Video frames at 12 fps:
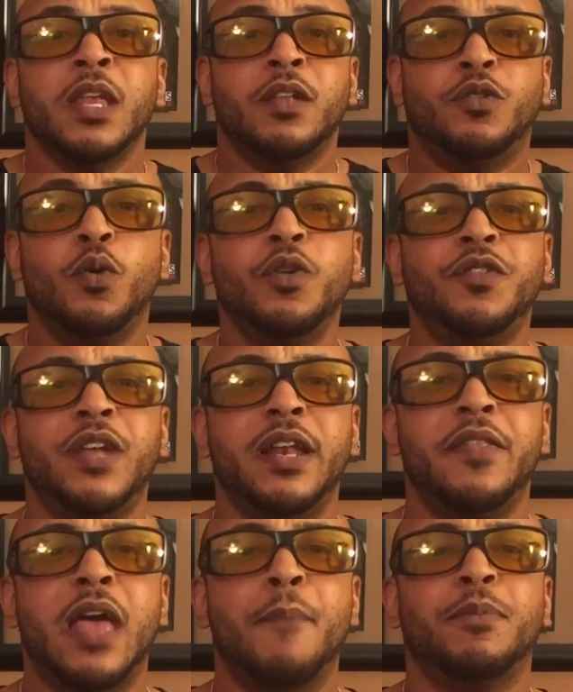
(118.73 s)
Towards the end of
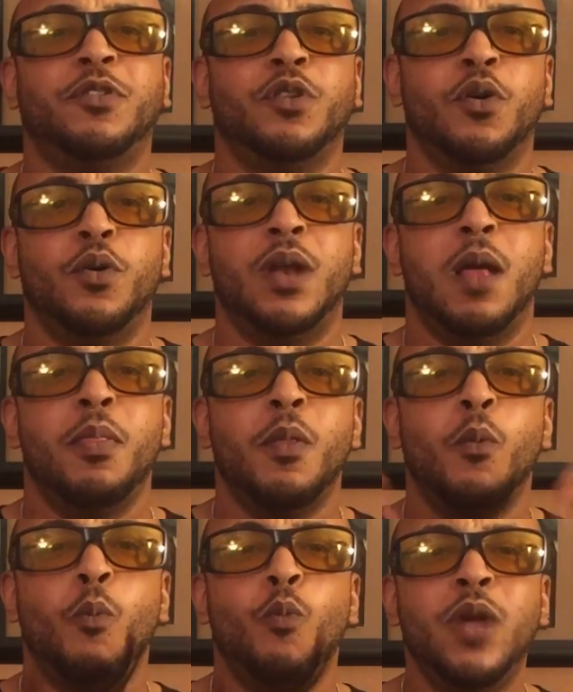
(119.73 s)
the episode,
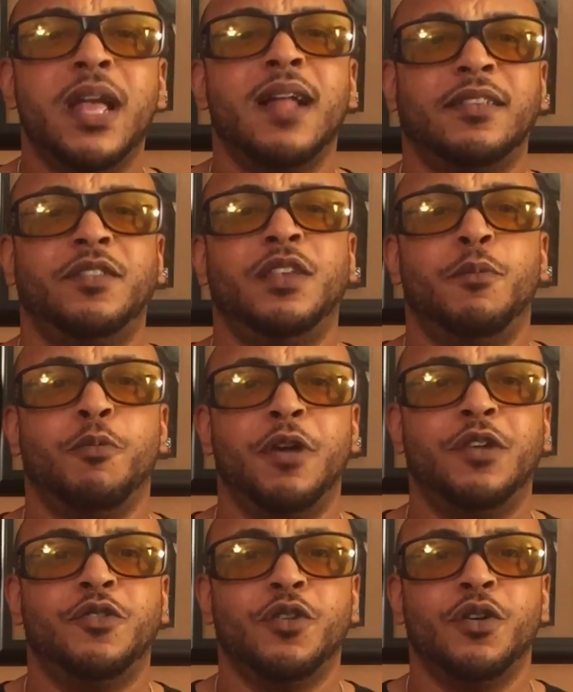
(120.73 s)
we got to see
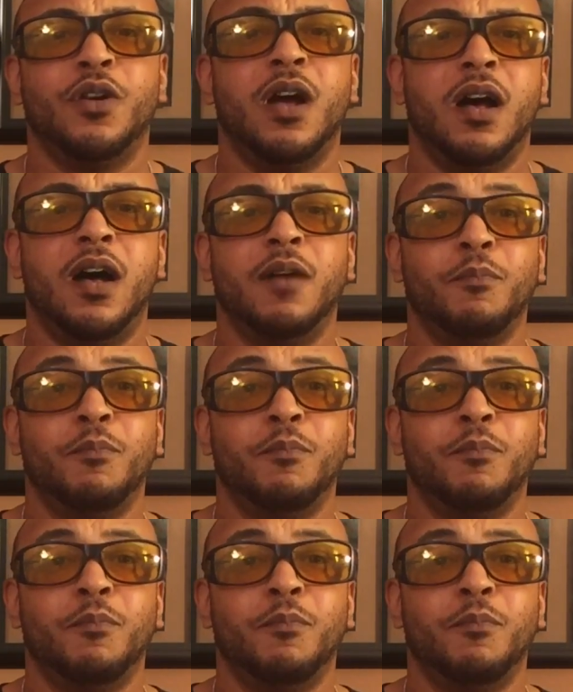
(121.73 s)
Preacher uh,